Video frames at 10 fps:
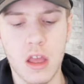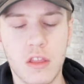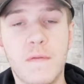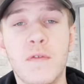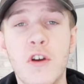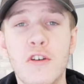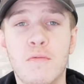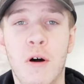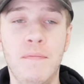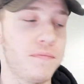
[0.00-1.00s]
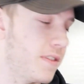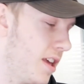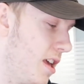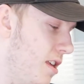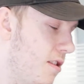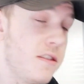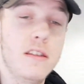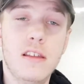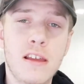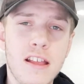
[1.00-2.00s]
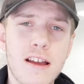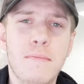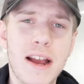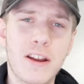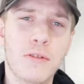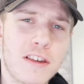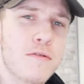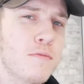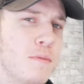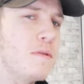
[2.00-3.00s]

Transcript: The first one is, you might know this is one of your